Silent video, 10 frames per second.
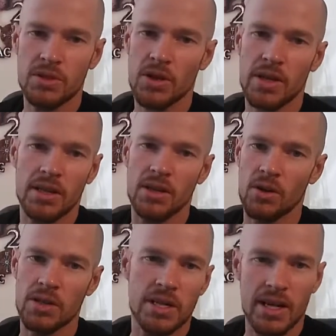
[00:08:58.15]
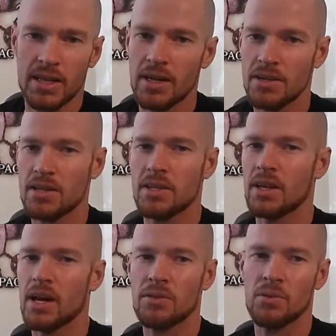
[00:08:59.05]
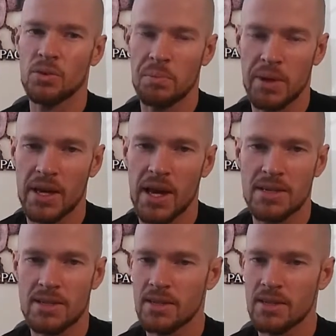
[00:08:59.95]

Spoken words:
trying to get the knowledge out there and just cut through all the BS